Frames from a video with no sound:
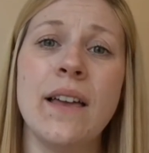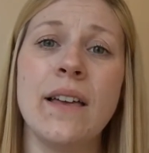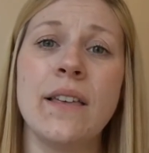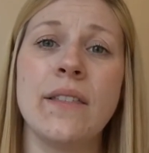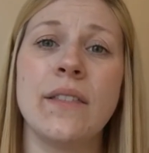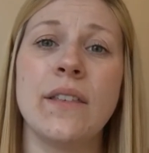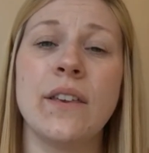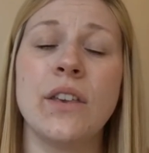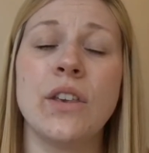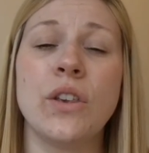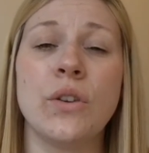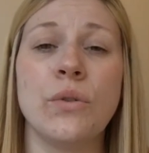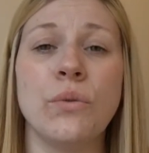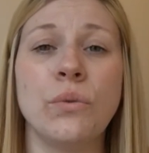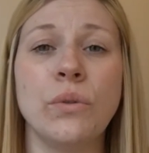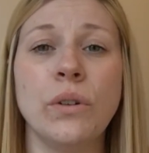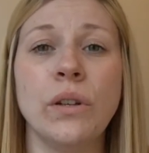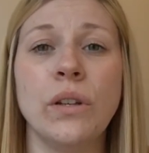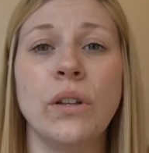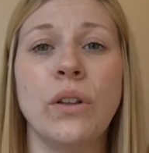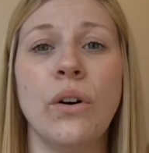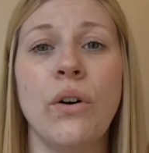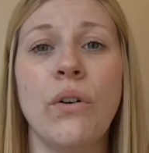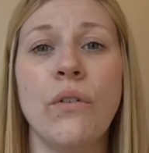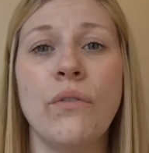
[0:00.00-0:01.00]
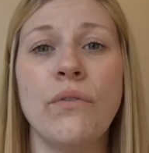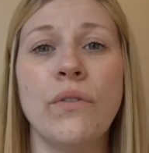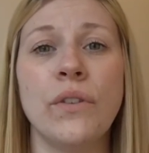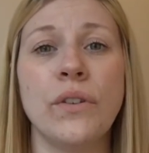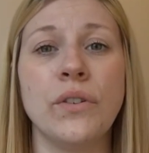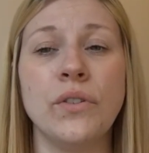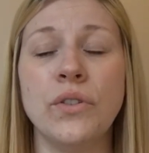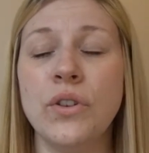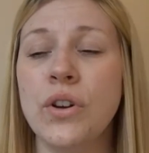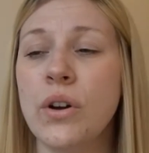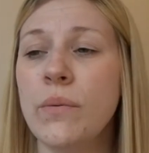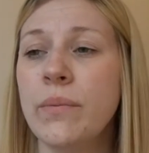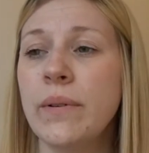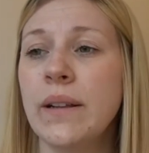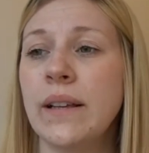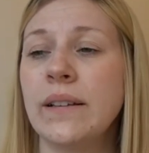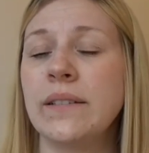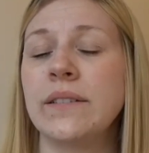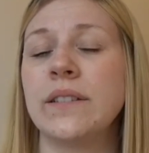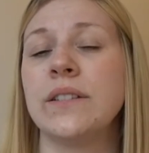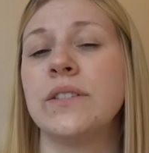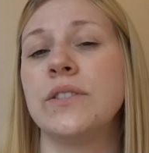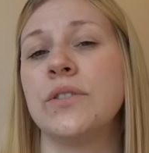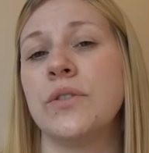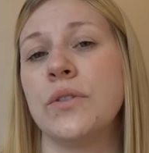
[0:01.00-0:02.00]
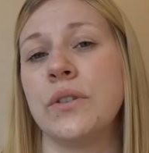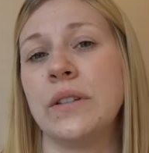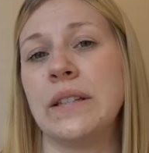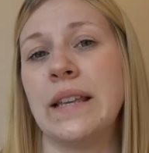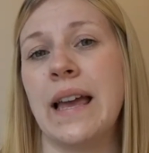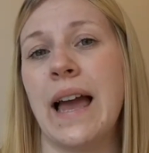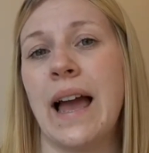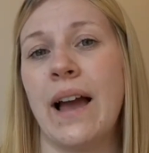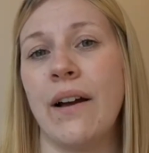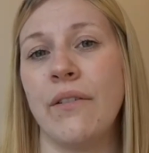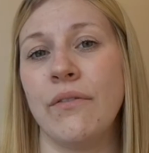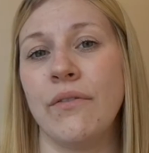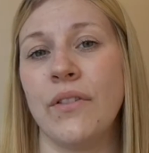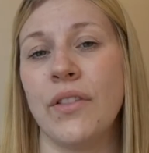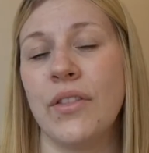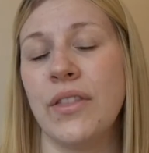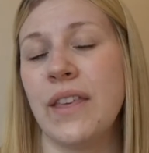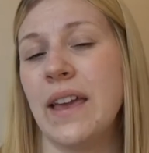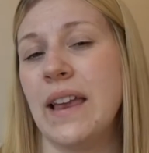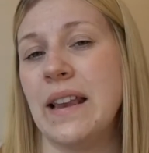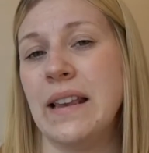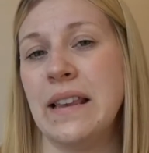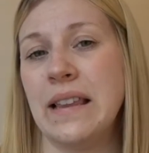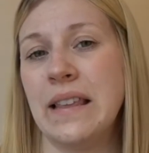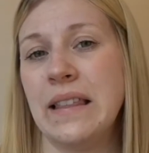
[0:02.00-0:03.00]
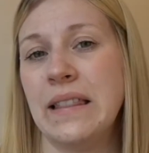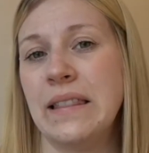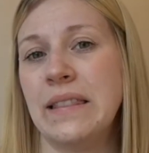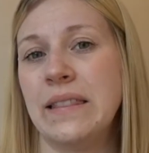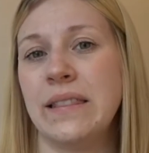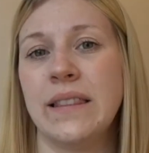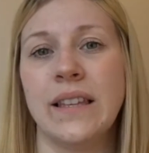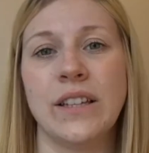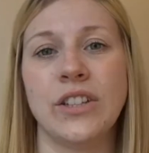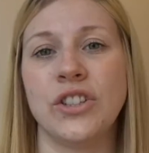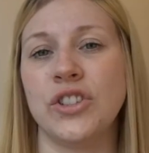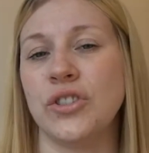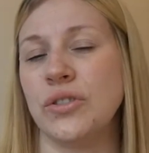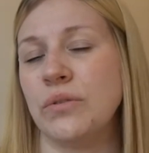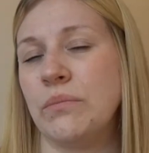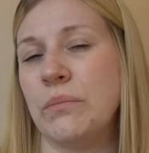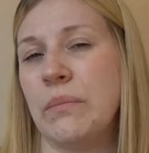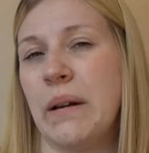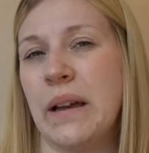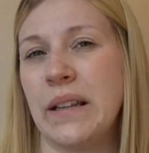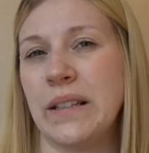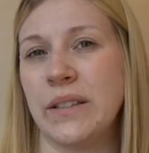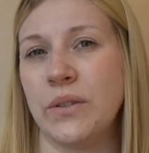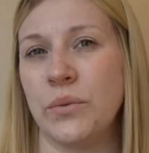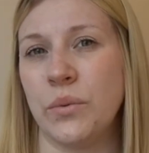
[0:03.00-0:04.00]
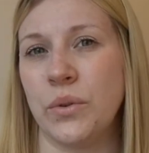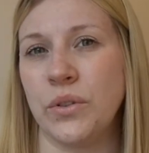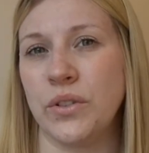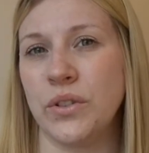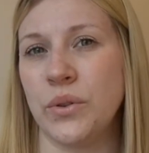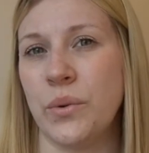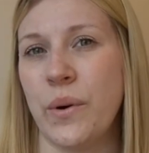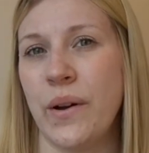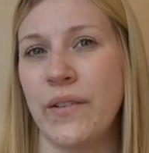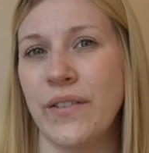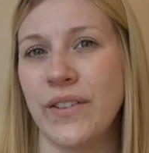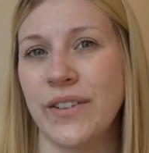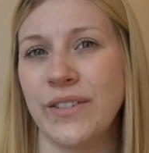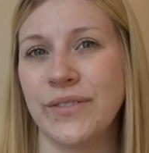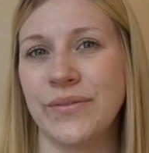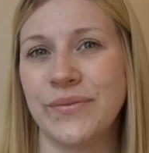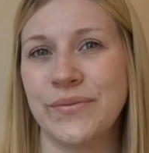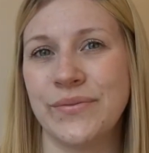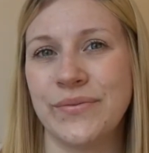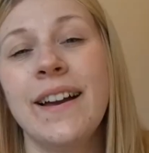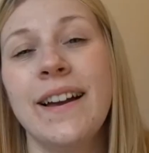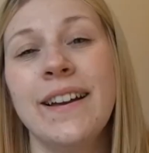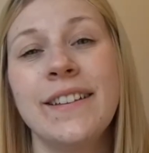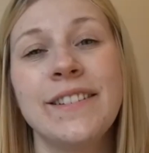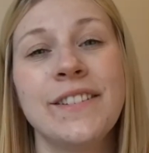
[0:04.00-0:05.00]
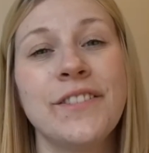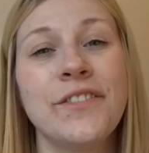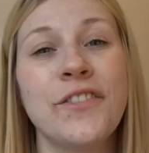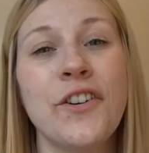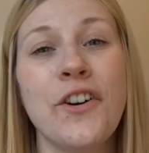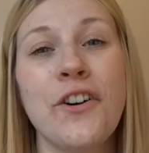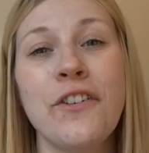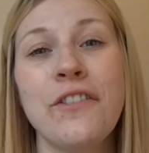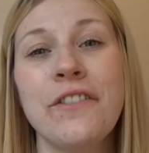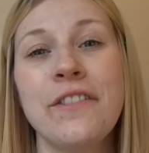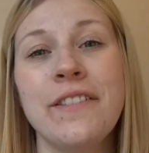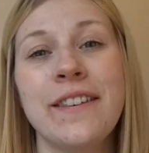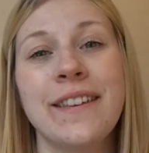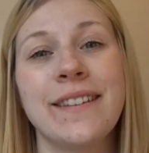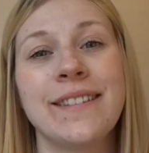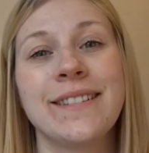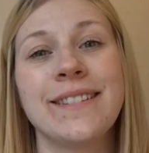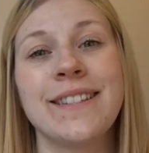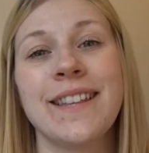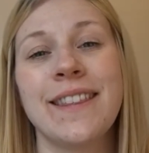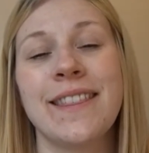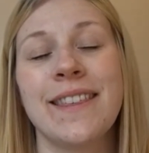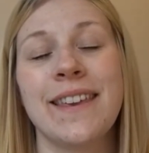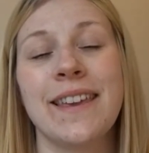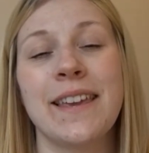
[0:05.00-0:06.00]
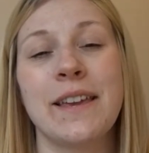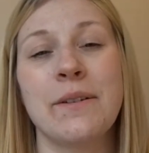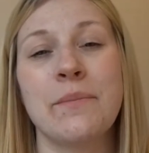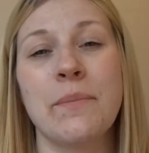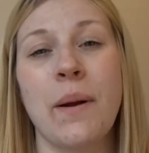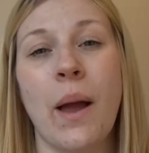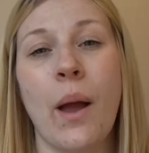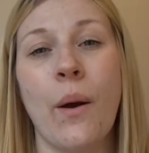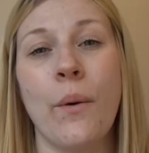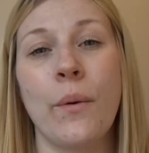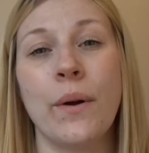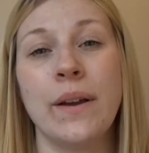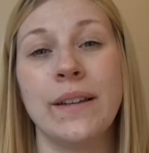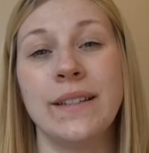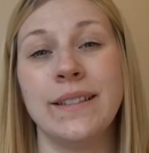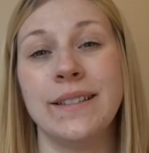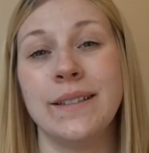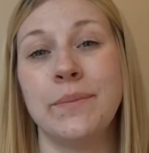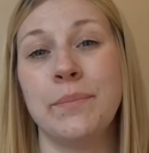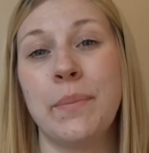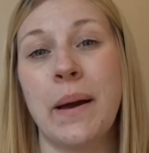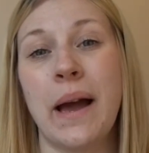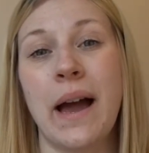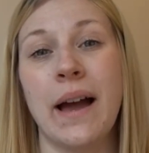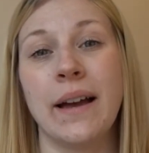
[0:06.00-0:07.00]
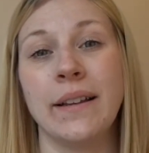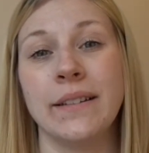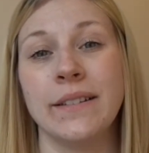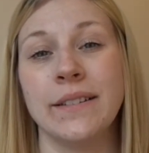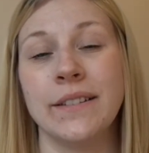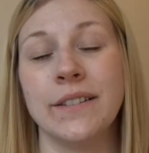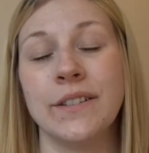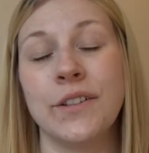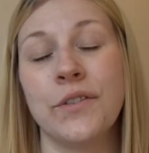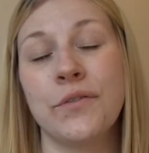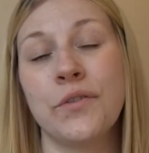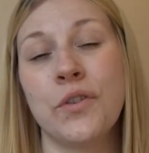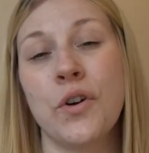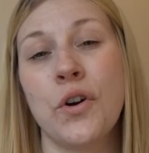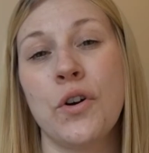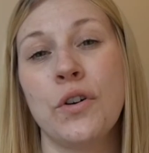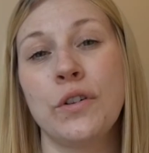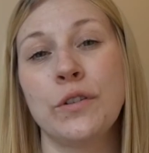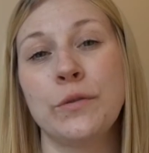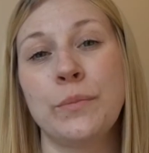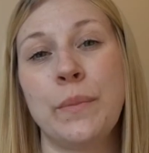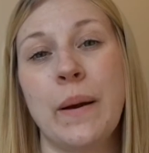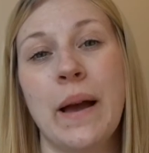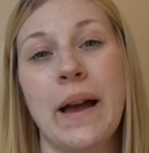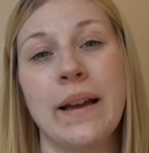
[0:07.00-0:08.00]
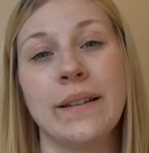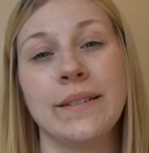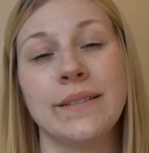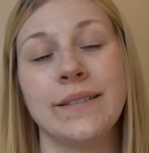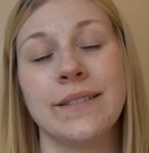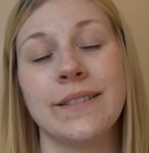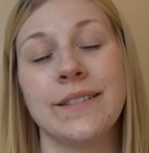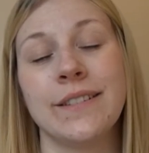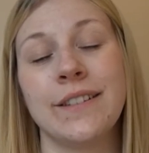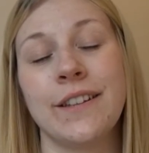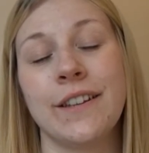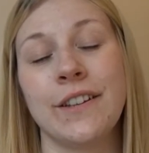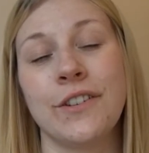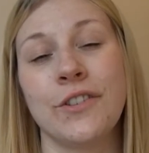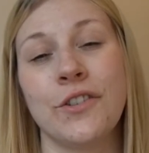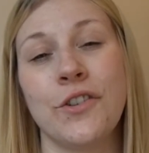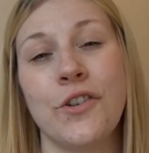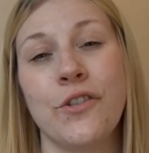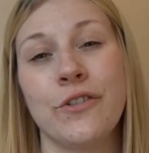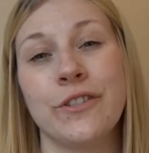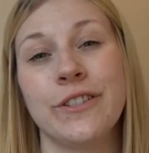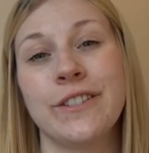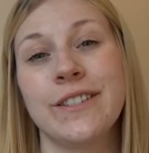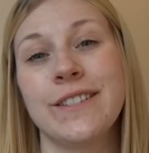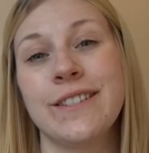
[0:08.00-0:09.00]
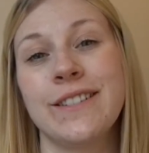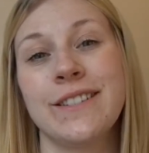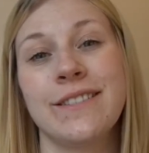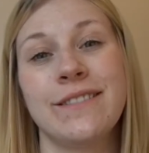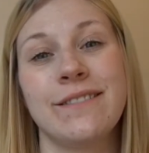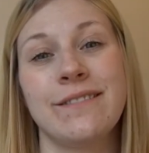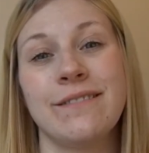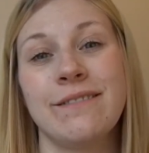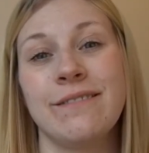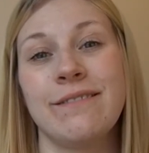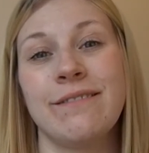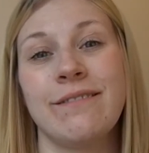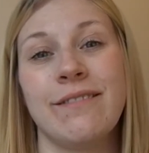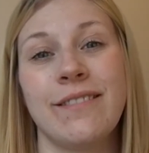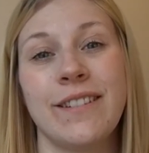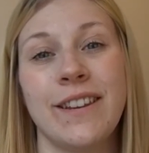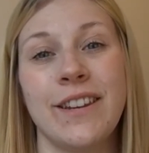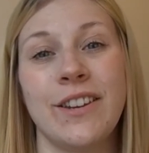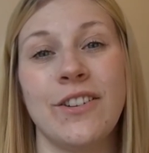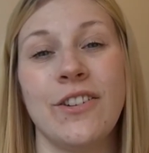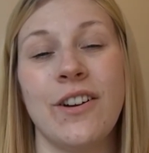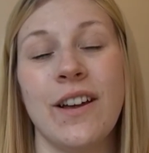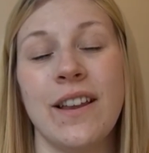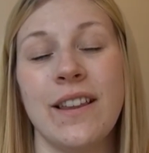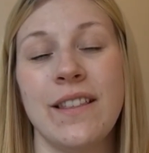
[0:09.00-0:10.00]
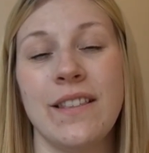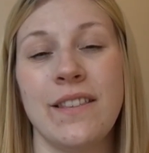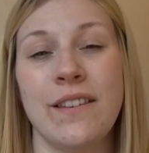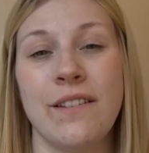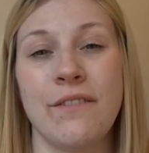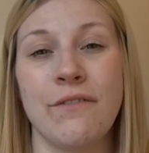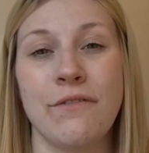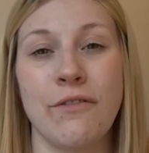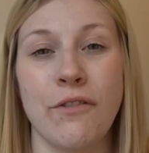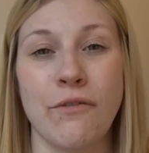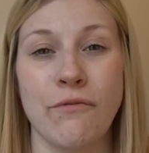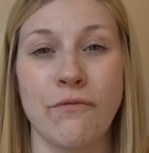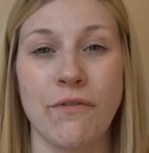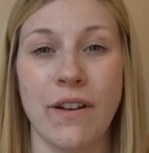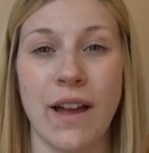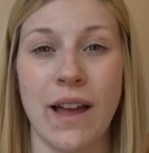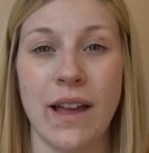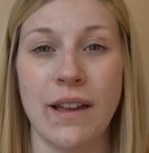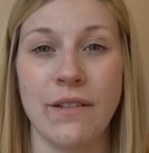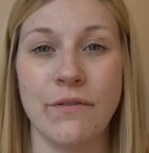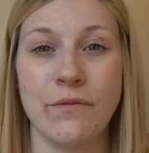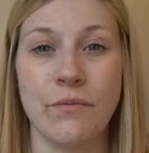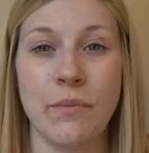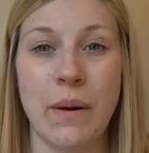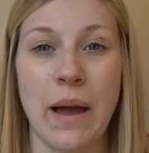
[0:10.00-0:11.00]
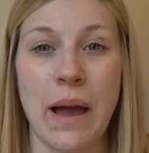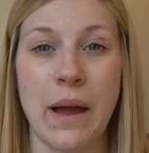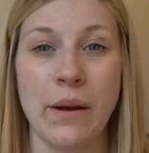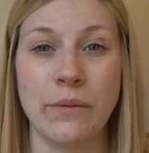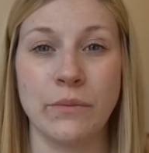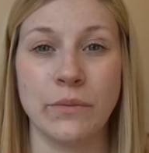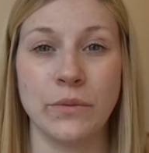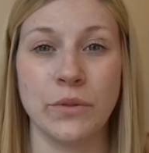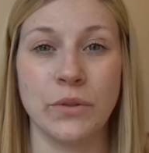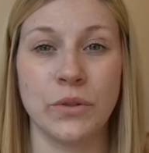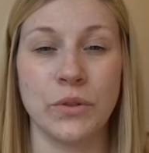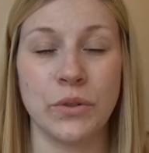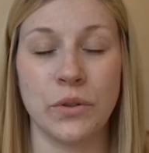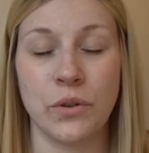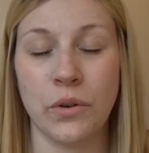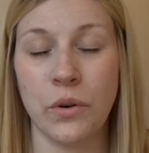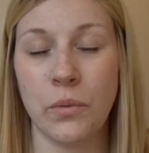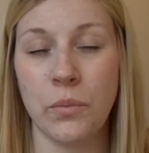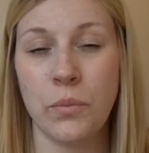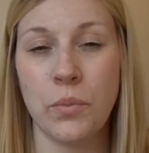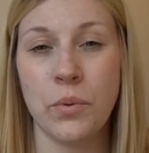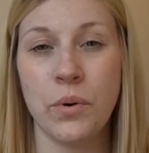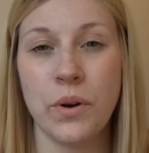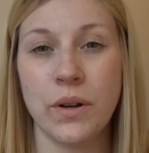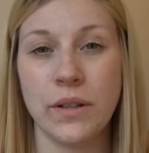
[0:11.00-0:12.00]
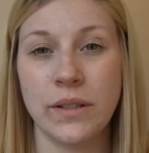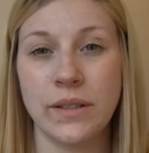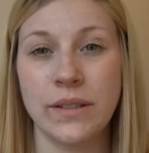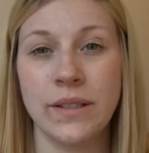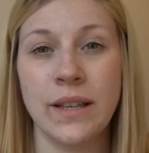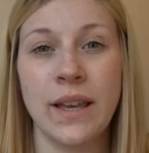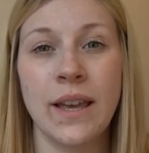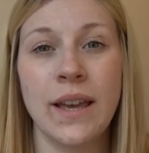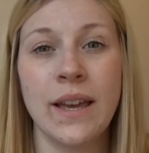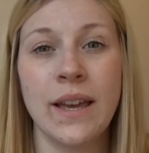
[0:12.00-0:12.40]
that you love, that nobody else is going to have, then this shouldn't matter whatsoever. And the fourth thing to think about is patterns. Of course, patterns can cost, you know, anything from £5 upwards,